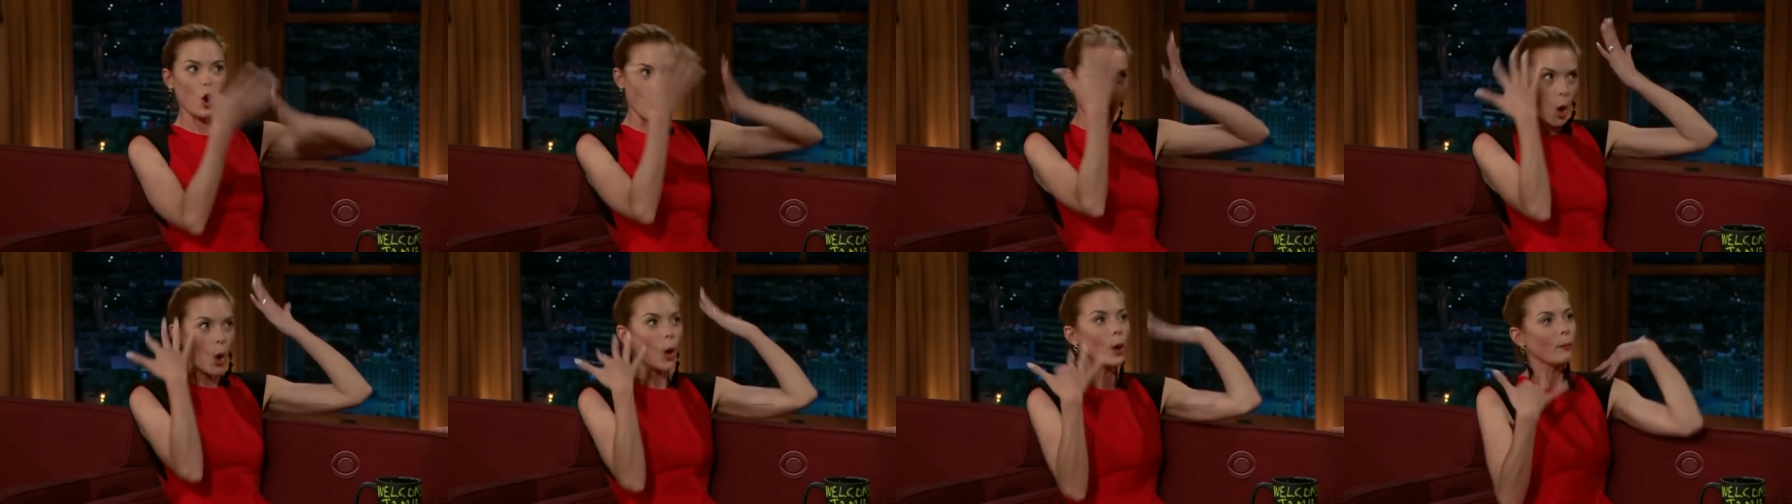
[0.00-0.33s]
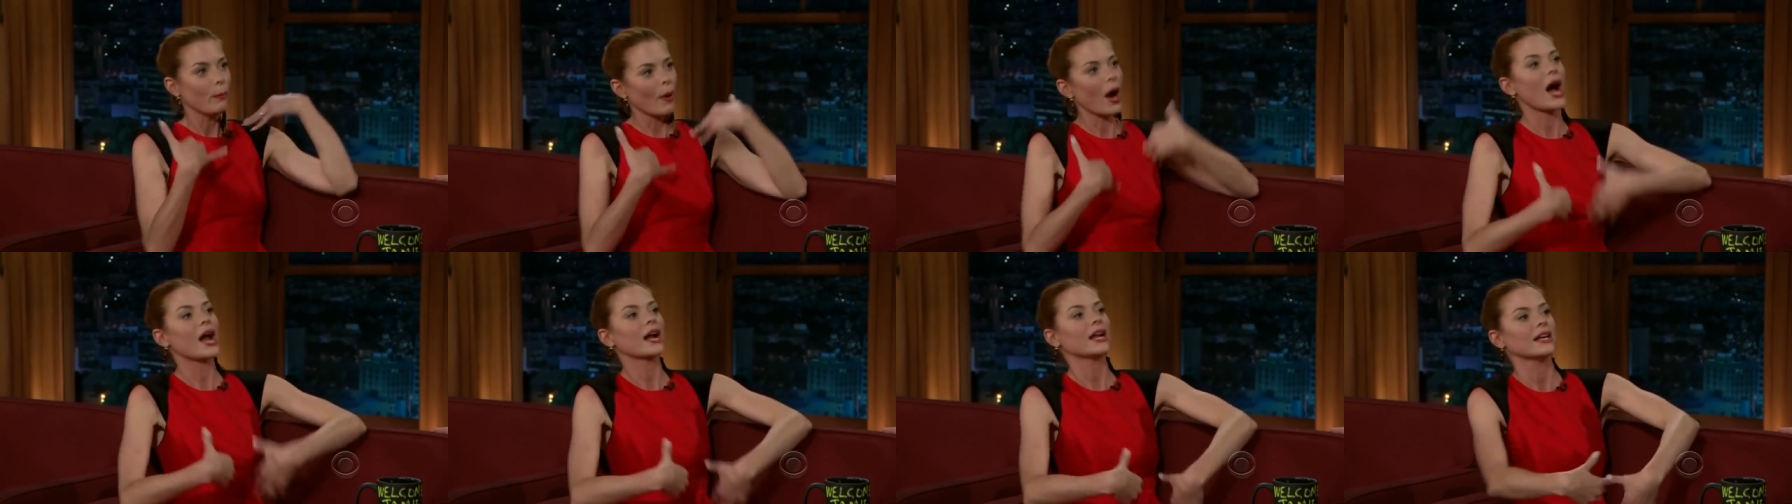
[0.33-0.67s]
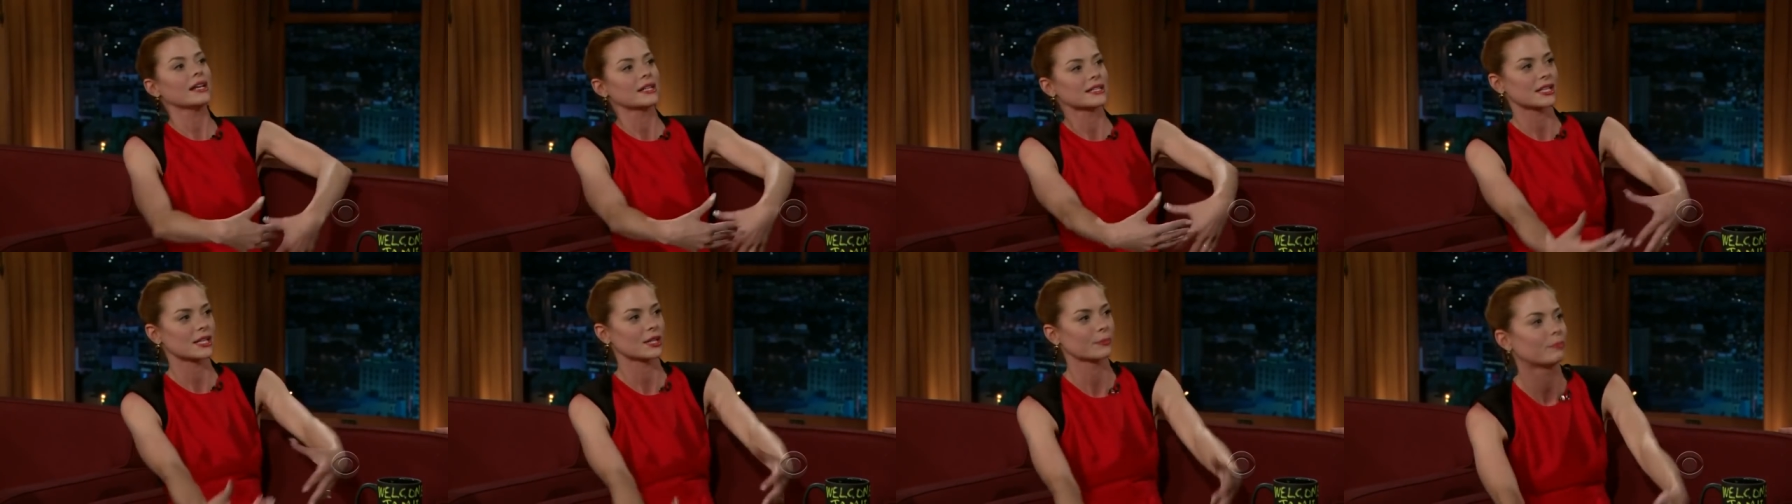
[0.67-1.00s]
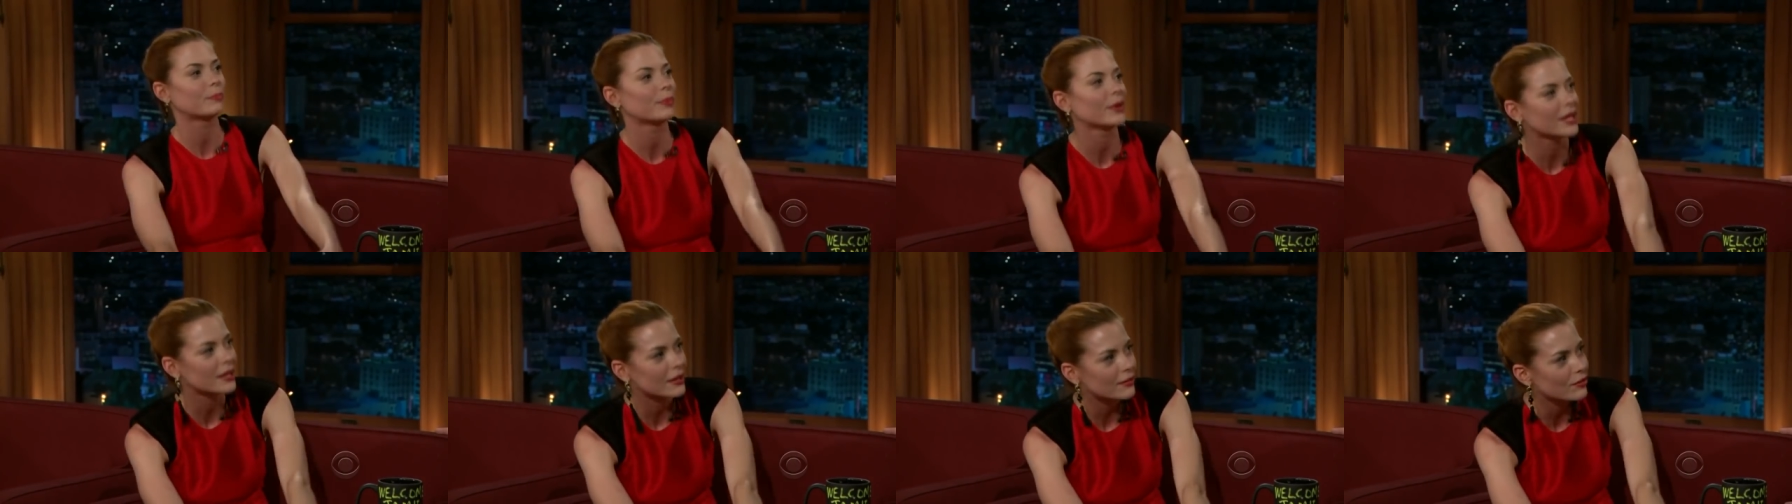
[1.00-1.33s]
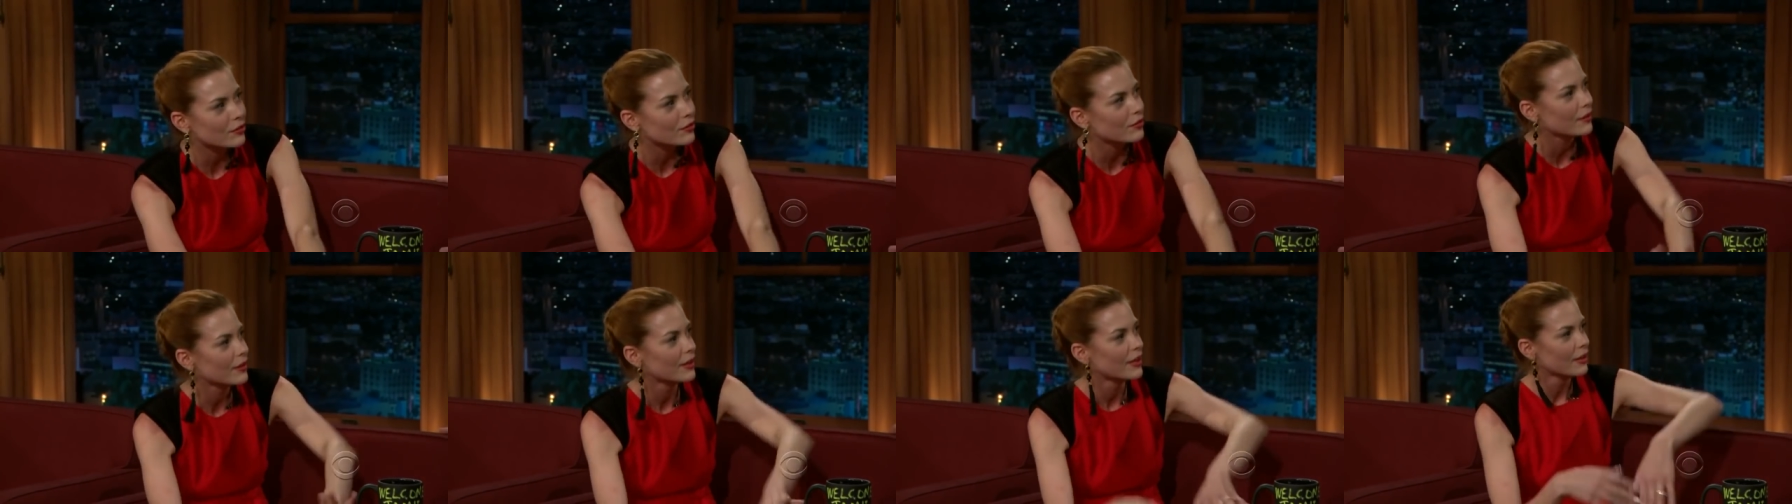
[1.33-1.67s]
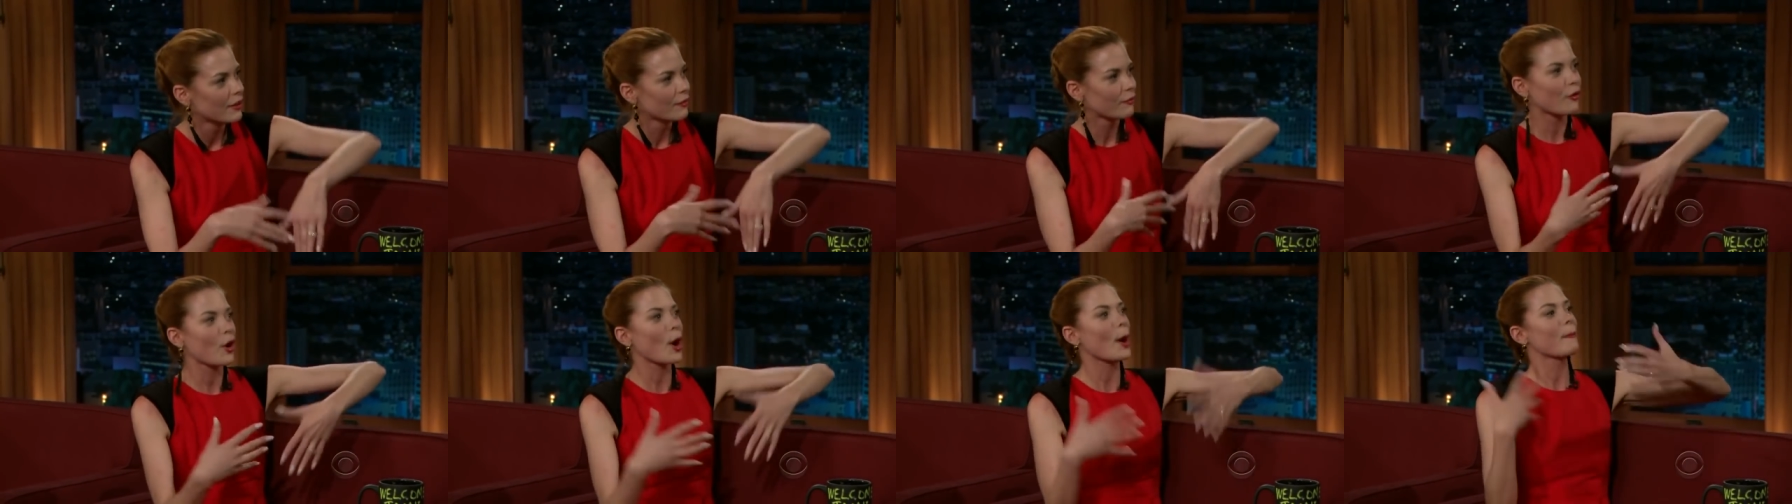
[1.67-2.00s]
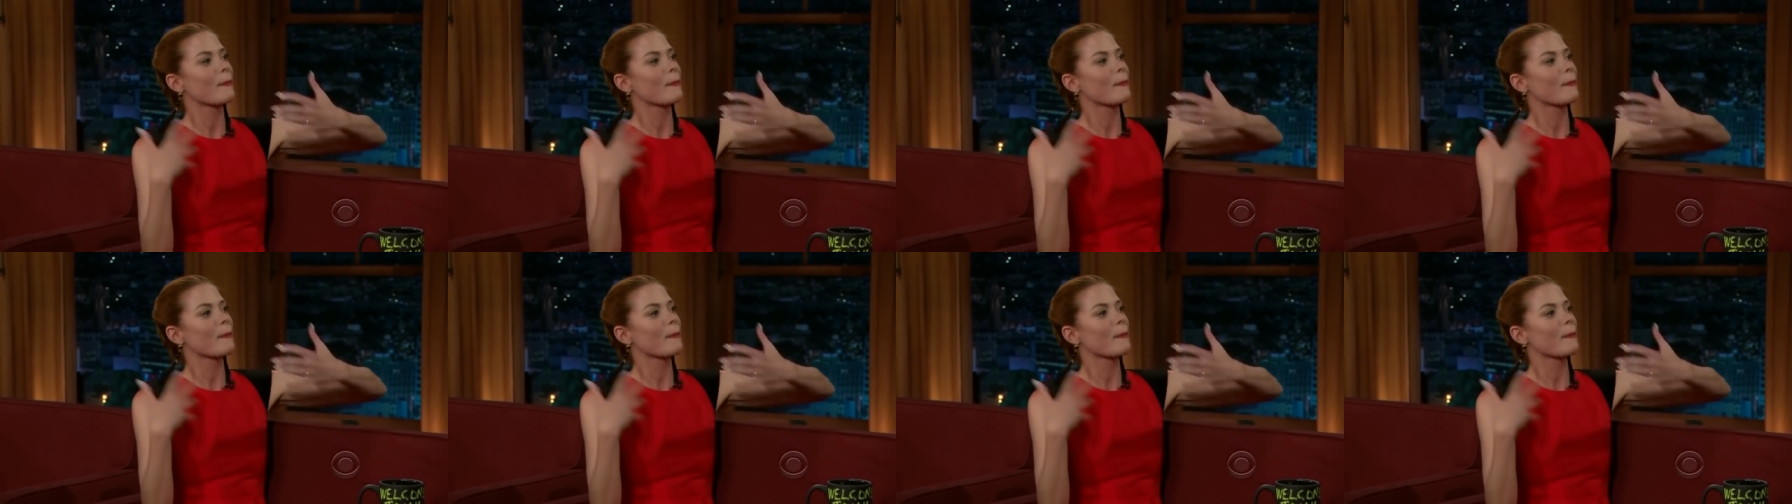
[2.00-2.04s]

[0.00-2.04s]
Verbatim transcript: whole body is a bit. Yeah, yeah, yeah. For a